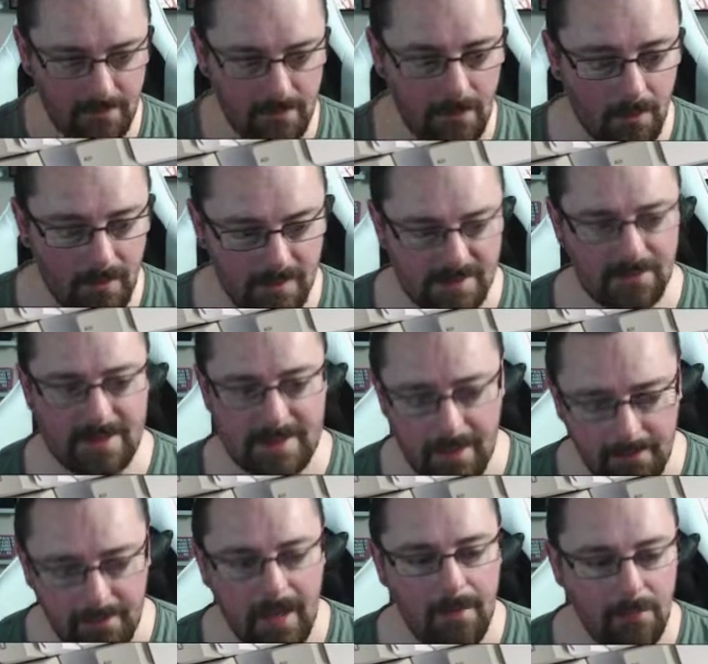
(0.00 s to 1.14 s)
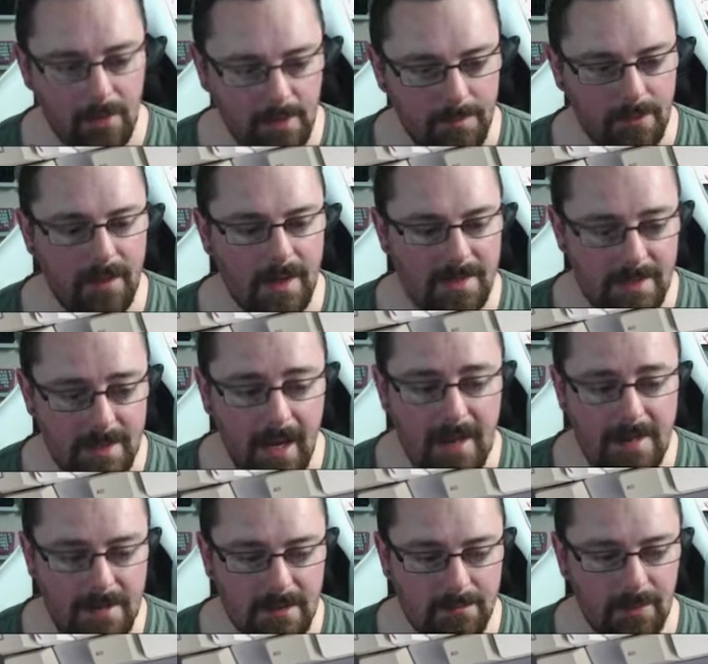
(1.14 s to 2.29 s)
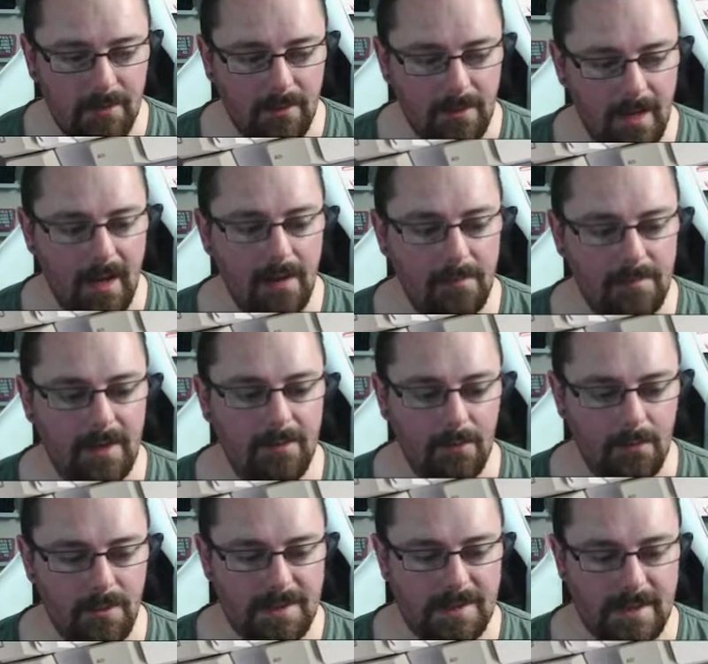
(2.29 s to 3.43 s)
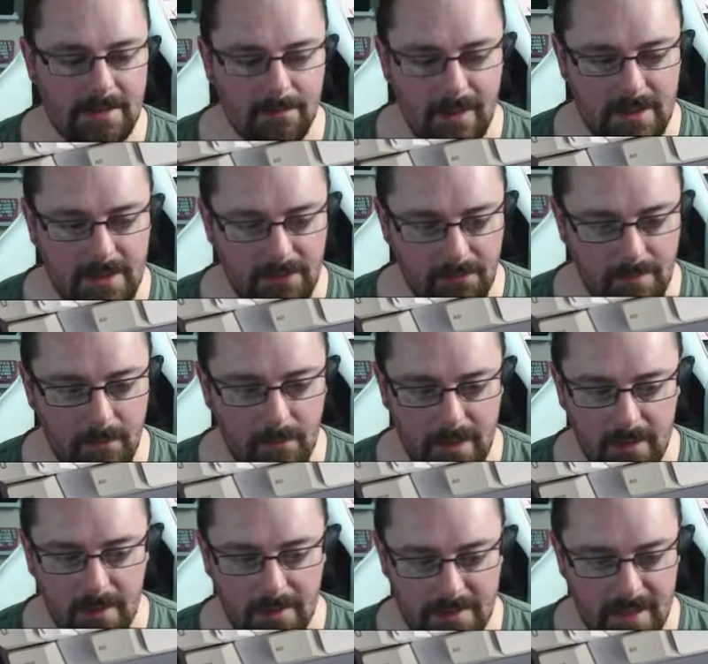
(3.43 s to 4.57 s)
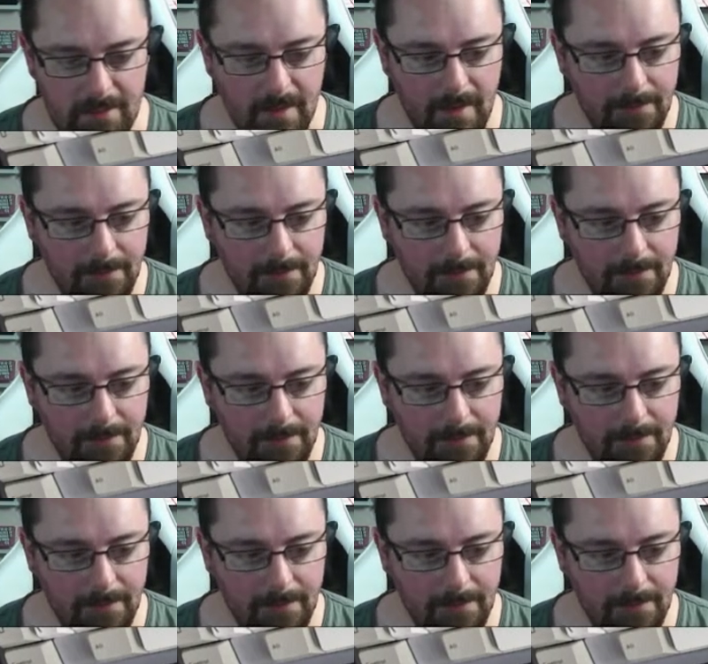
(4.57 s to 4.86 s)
NorCal's on the 10th. Yeah, going to be crazy. Yeah, it's going to be good. Yeah, I definitely want to see some pictures from that when you guys get